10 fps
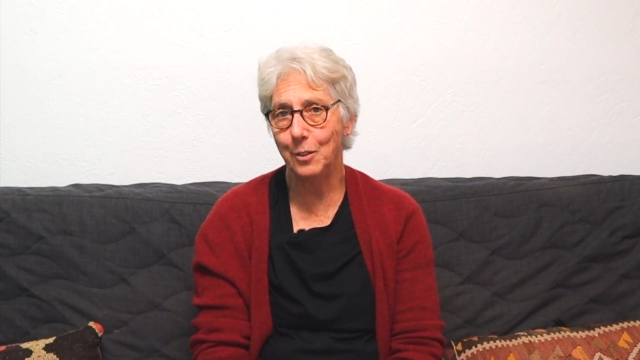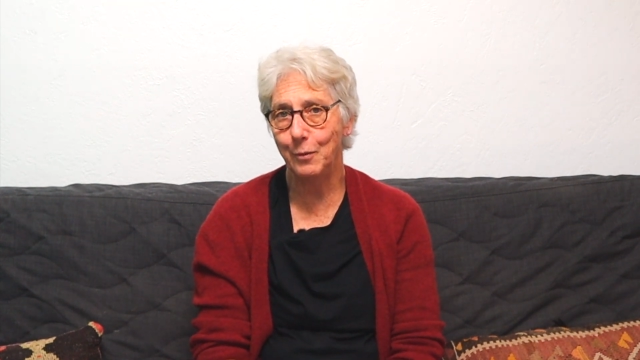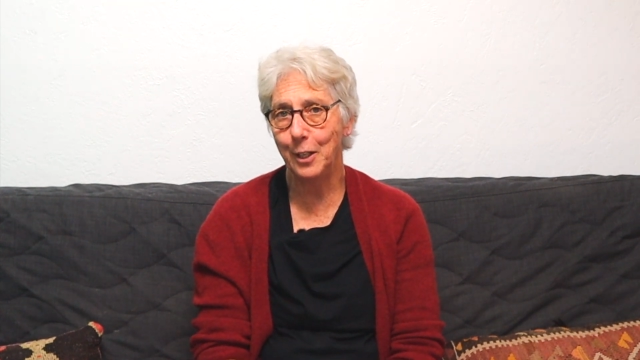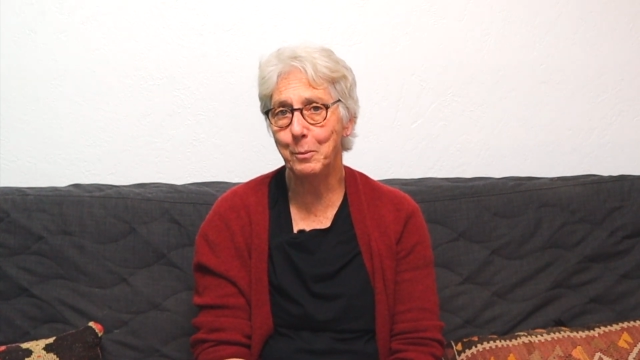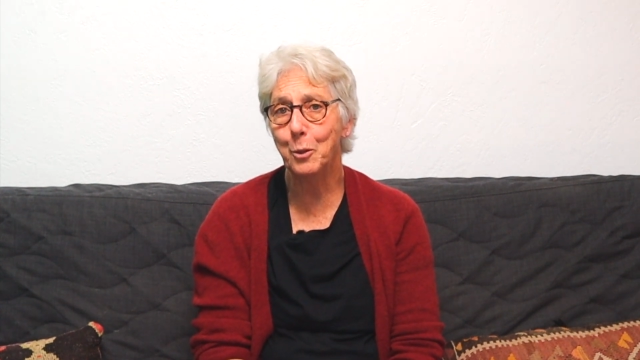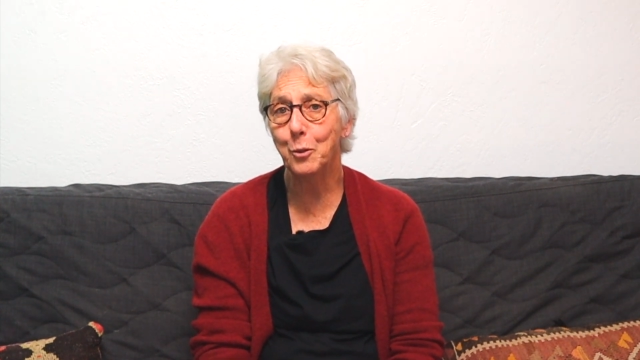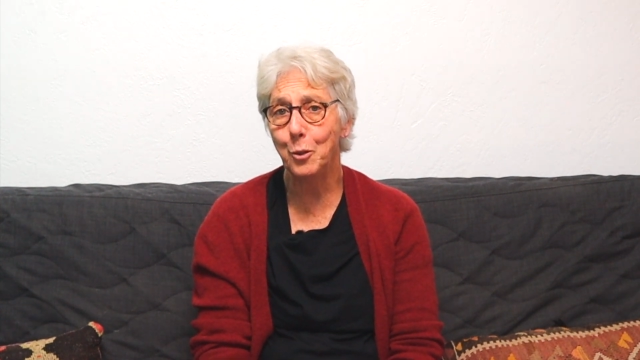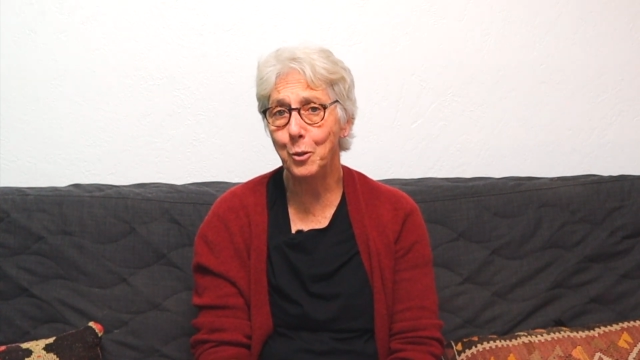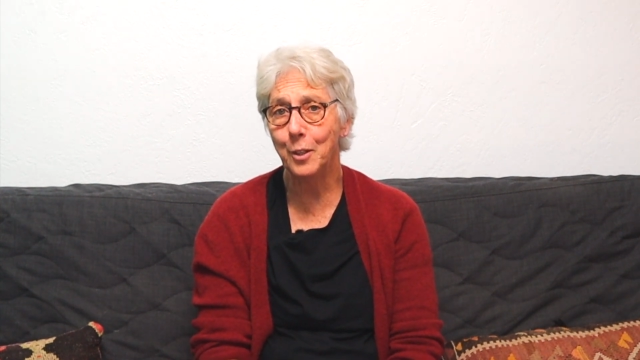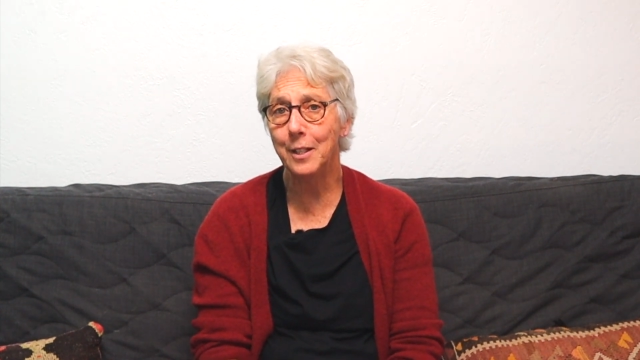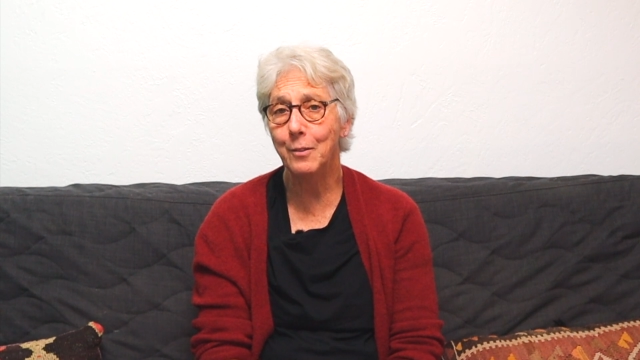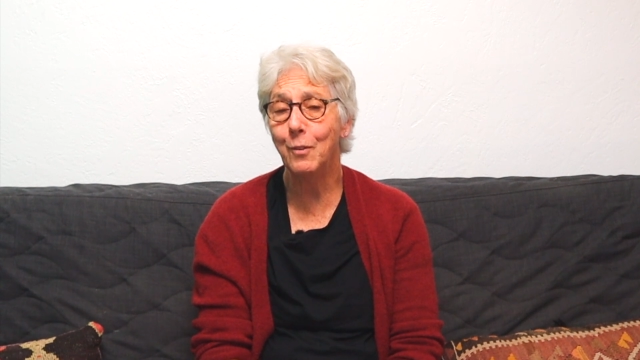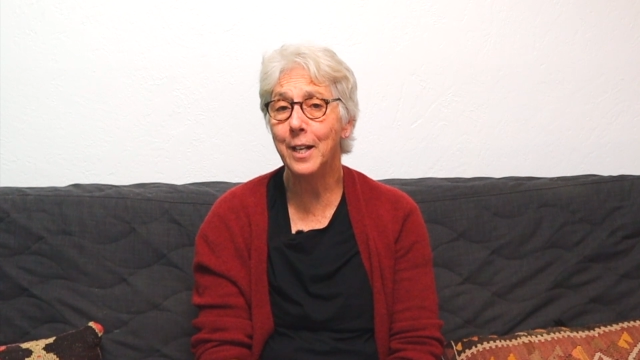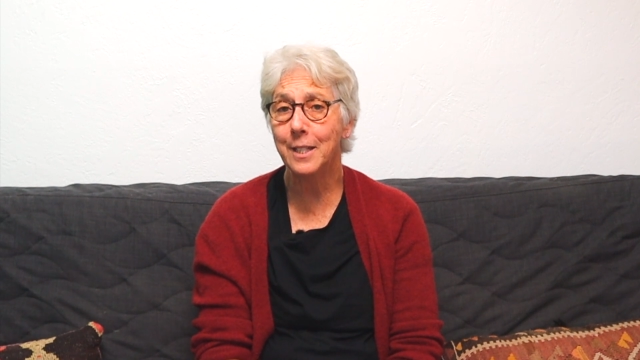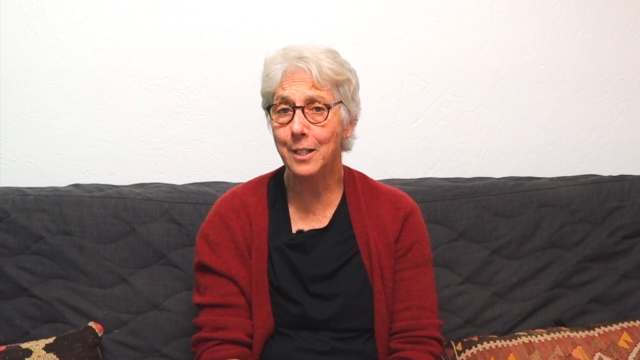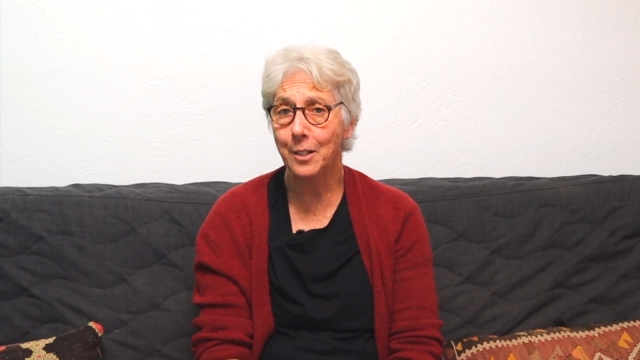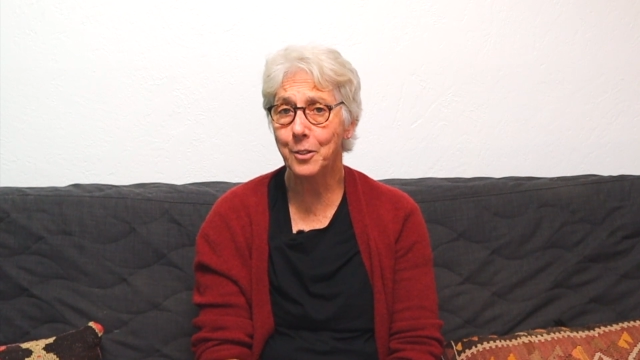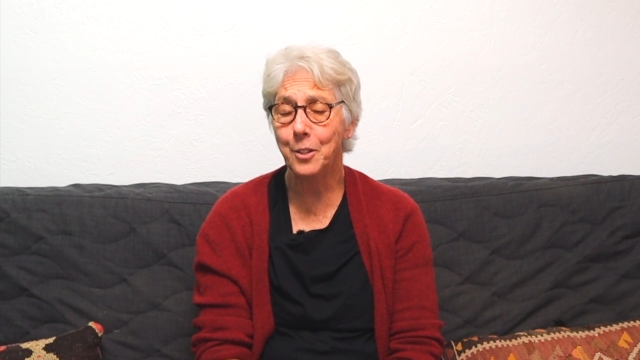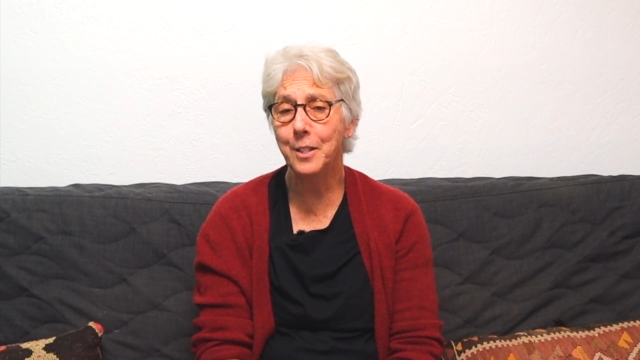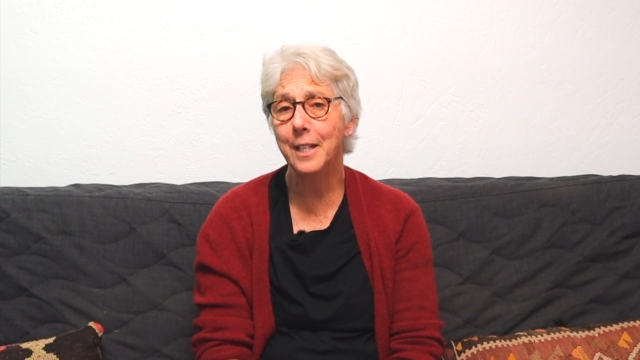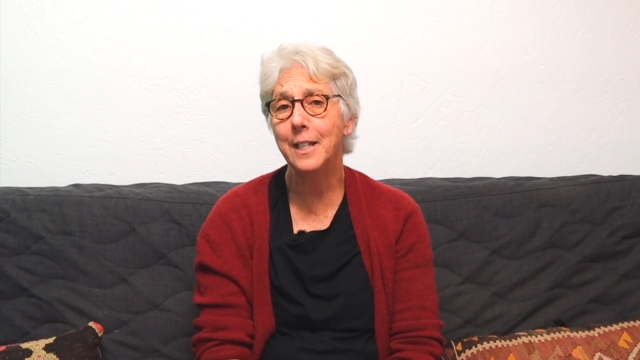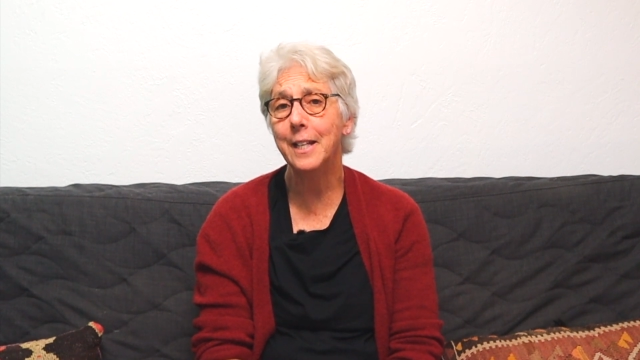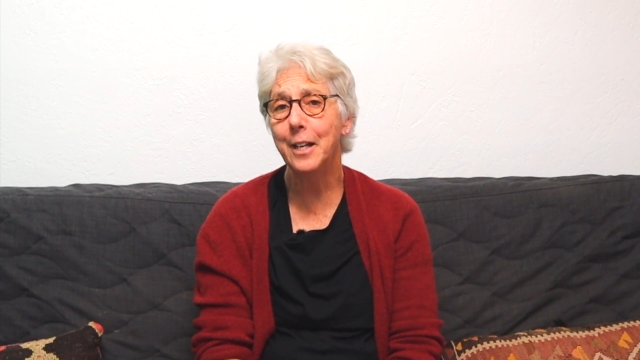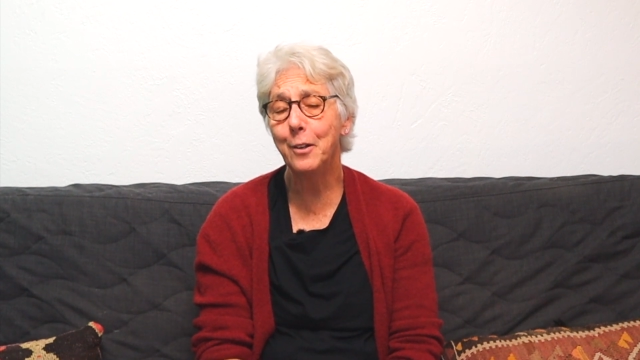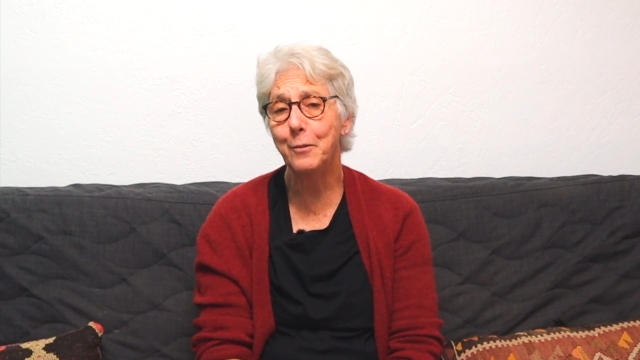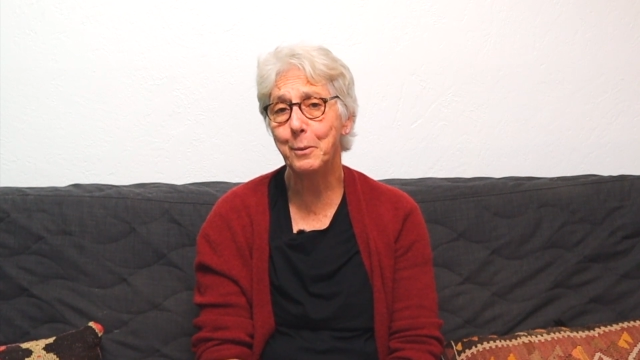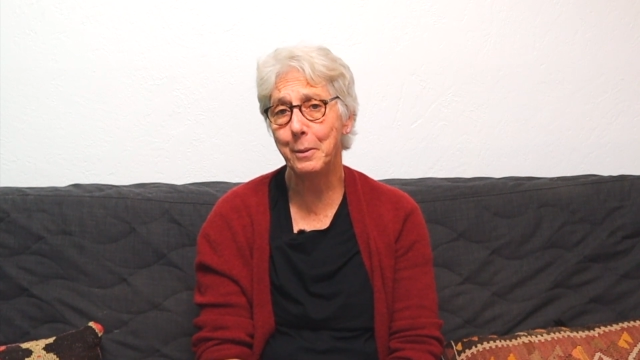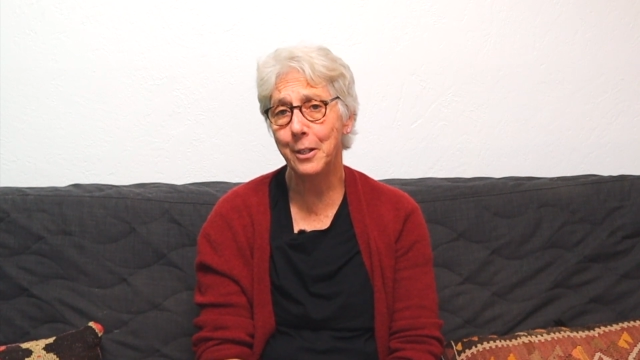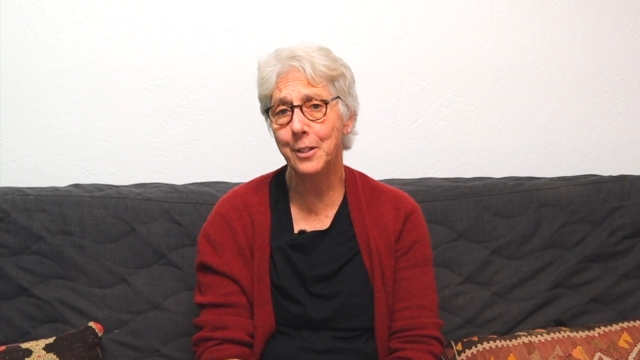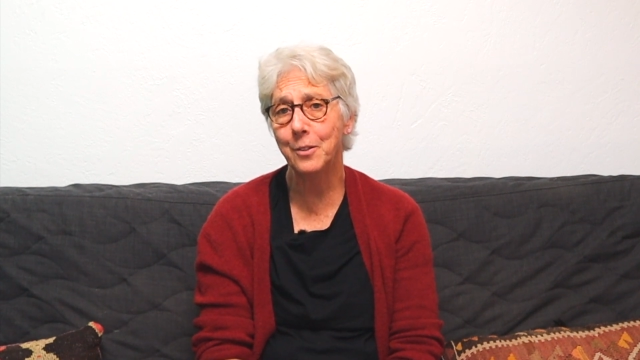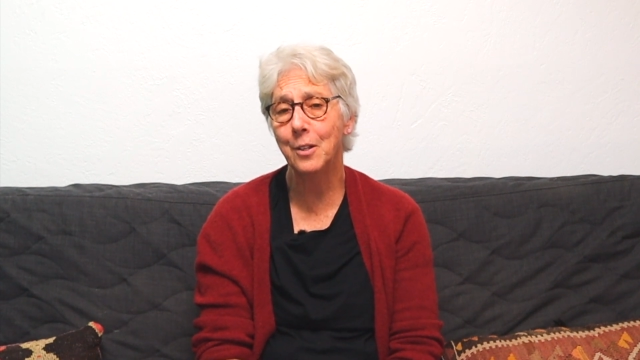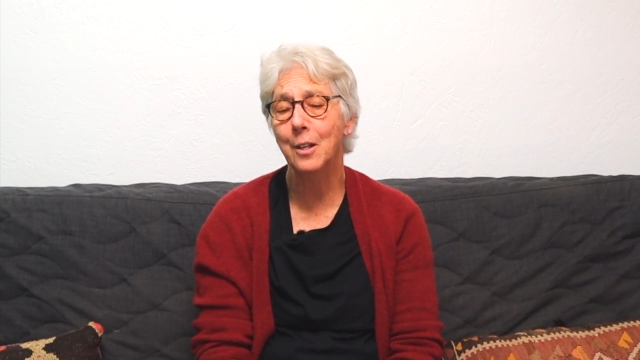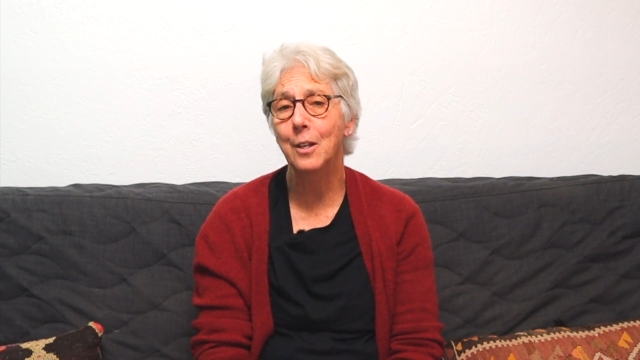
available so you can advise doctors taking care of your parents